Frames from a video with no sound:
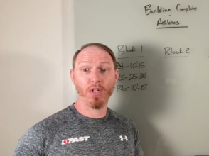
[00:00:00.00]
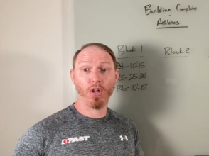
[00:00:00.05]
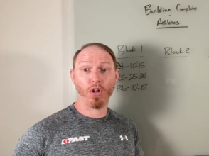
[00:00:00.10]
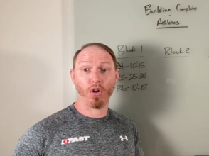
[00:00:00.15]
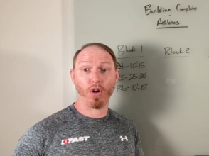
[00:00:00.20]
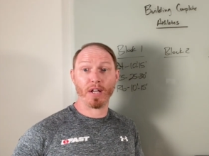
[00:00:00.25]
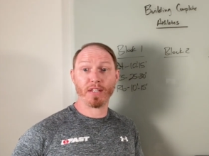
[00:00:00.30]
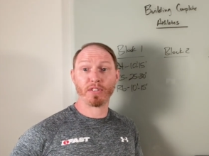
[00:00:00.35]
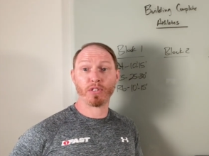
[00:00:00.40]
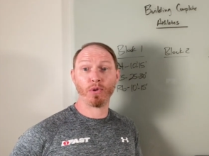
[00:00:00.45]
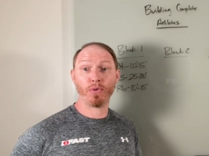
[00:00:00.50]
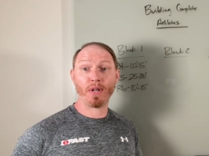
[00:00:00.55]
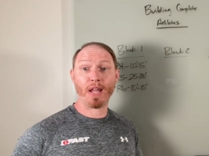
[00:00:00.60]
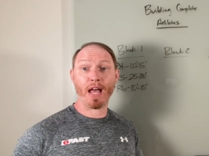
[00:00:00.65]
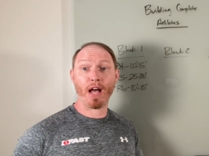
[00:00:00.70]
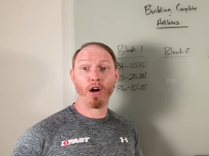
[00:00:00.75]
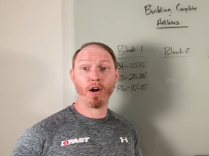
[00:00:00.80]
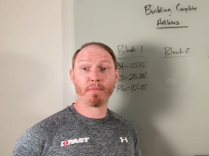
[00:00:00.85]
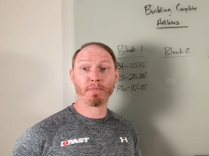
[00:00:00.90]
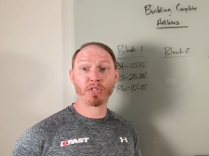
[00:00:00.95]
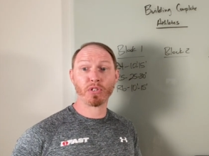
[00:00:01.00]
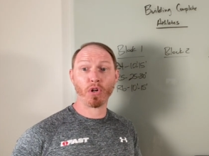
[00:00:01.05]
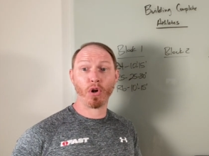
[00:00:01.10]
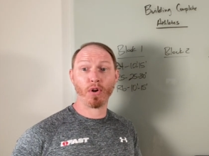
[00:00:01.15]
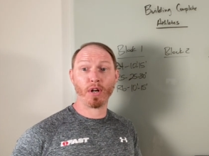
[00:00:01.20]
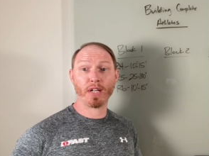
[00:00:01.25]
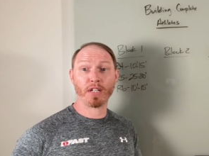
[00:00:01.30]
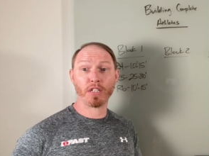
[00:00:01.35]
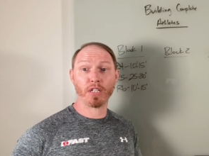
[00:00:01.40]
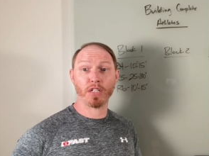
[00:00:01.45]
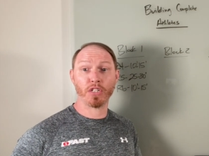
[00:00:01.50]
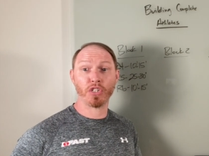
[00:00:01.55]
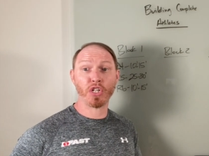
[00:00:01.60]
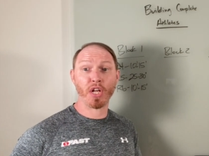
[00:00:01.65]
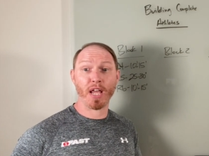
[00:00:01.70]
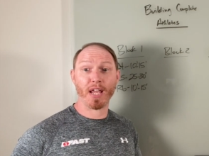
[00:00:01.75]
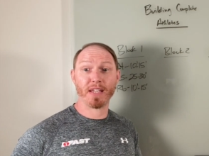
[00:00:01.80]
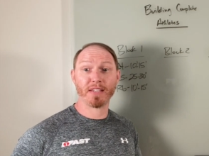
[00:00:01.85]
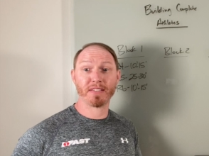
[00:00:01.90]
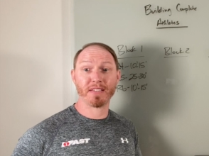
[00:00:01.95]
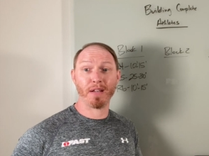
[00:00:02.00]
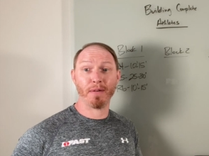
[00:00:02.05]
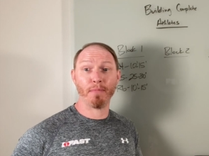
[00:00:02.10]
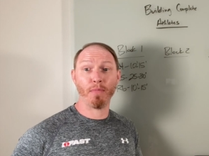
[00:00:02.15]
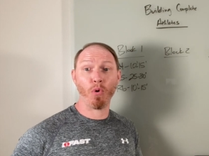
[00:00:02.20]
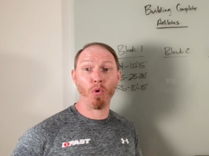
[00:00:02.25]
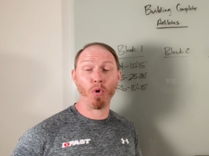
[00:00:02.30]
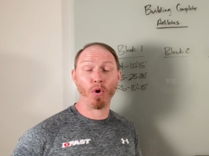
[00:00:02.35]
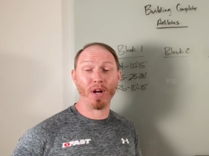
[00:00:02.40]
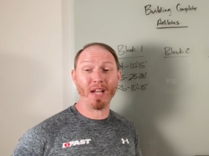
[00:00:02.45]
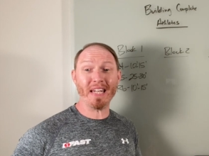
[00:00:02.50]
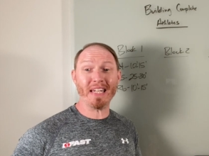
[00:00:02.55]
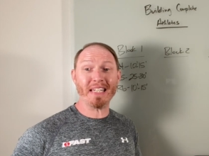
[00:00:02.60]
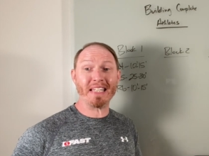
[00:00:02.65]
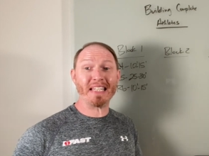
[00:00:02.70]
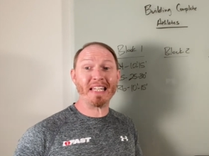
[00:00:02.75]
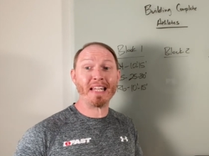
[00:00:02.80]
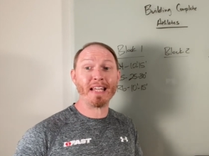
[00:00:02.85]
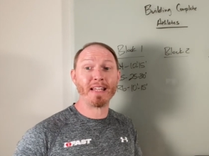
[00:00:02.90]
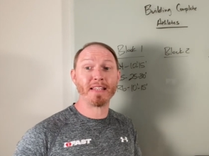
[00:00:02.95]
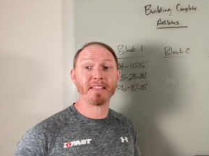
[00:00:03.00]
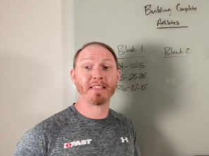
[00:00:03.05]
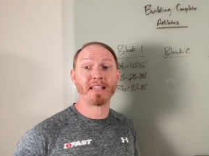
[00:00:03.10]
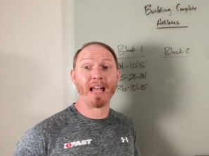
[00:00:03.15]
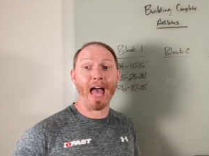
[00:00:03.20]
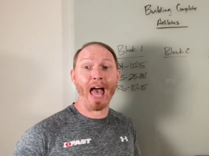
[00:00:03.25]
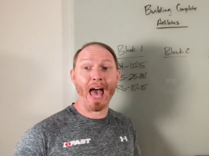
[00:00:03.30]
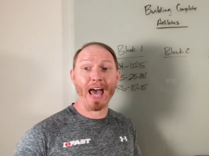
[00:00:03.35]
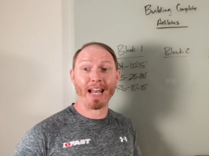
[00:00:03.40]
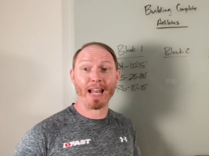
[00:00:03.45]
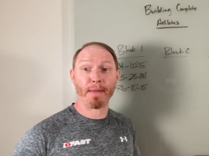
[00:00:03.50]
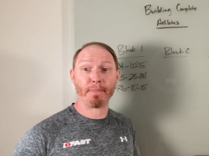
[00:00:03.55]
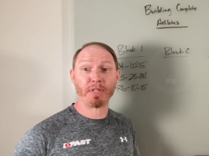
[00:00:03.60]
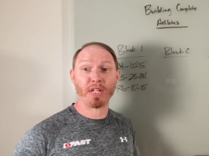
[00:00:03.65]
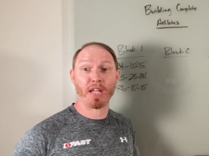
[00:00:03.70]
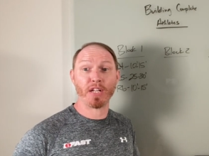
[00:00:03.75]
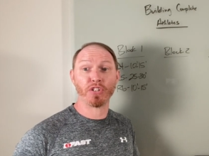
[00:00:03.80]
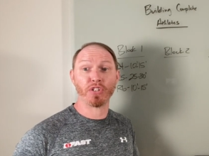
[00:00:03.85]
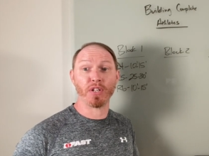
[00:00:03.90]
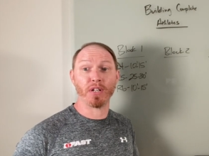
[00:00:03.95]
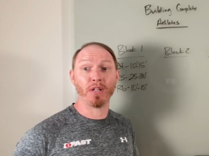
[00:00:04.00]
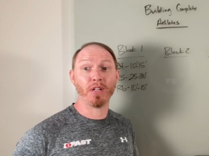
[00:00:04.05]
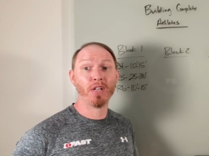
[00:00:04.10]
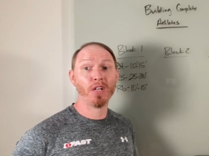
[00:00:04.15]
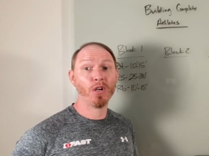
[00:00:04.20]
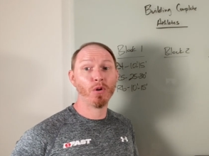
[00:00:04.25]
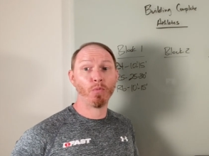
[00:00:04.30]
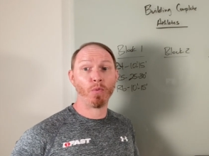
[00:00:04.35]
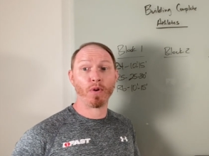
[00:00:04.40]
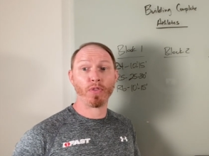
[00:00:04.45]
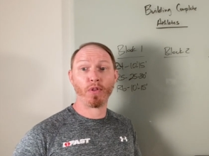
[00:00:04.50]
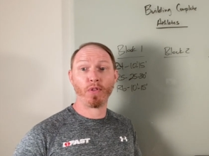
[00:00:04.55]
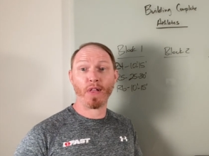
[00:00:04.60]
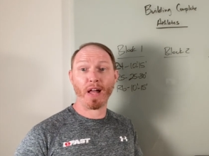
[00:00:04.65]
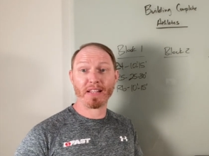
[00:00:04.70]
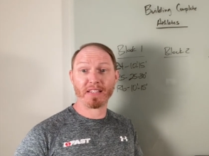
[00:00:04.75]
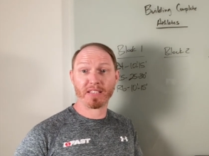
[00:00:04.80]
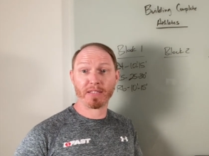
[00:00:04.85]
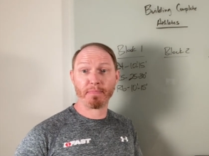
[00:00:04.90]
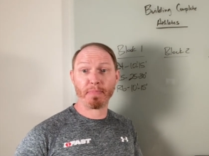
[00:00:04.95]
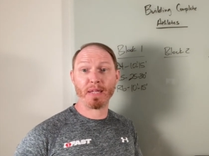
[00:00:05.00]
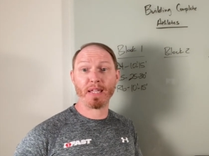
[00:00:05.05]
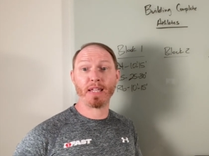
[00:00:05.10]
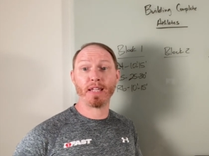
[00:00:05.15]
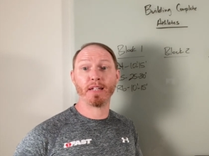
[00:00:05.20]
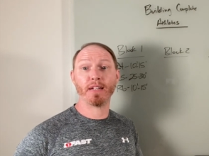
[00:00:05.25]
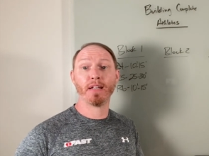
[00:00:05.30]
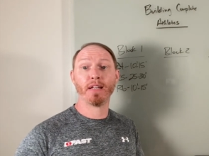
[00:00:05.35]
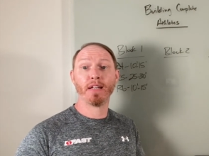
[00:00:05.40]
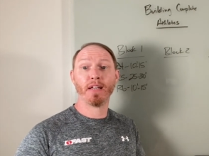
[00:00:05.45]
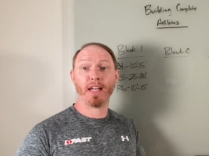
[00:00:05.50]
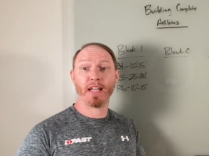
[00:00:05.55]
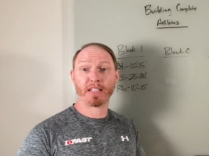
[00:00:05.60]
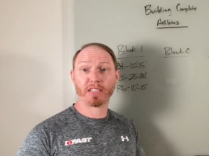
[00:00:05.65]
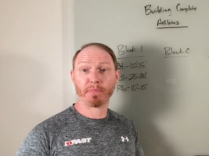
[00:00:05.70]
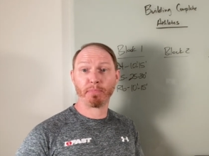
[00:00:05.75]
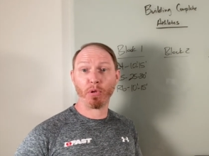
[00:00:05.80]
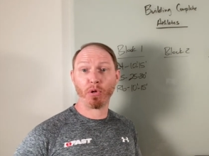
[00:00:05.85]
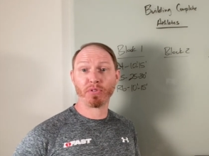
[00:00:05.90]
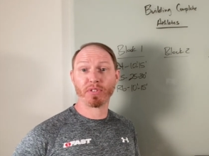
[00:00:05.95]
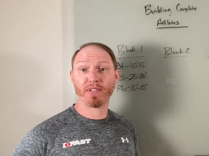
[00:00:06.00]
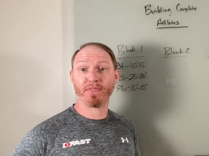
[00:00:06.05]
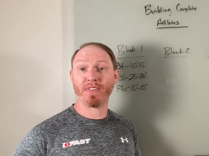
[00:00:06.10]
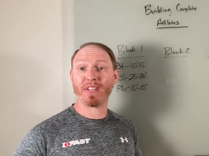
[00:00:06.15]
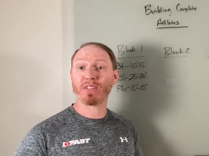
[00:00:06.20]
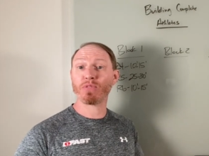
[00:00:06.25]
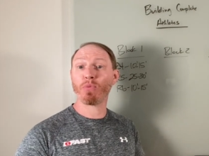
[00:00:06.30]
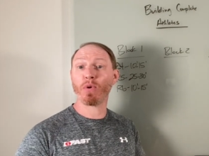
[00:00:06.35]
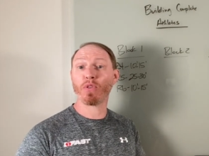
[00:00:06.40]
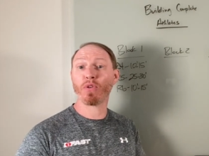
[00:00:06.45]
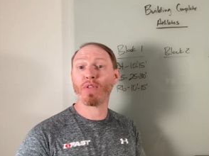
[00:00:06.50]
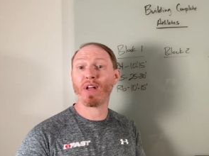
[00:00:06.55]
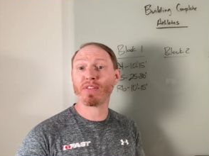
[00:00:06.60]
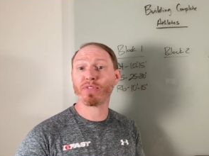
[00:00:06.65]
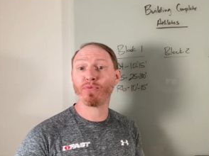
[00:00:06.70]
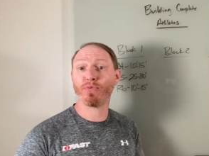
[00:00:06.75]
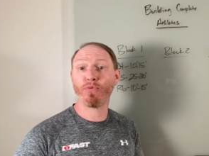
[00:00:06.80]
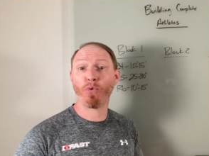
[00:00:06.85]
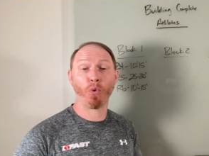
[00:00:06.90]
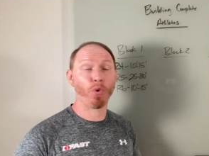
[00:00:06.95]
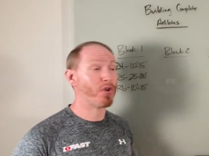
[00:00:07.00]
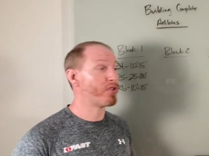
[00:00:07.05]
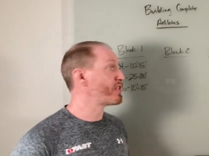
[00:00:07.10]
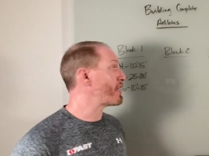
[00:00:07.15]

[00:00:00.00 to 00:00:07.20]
All right, so now I'm starting to chase a more intense adaptation, whether that's speed, explosiveness, whether that's force